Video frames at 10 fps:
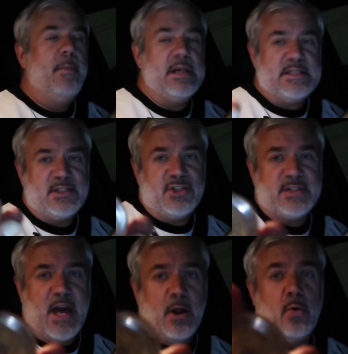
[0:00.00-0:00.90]
Plus it's
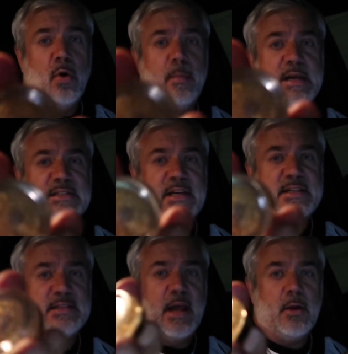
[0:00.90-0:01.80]
just kind of cool because
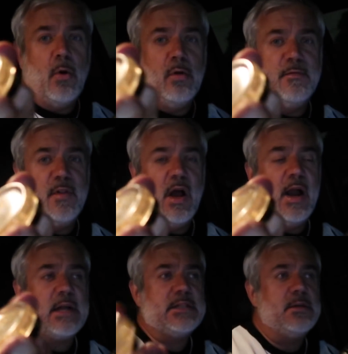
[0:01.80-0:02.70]
it's like gold
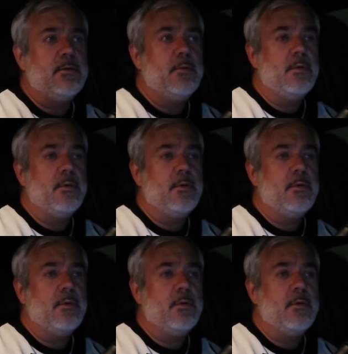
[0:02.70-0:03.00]
flecked.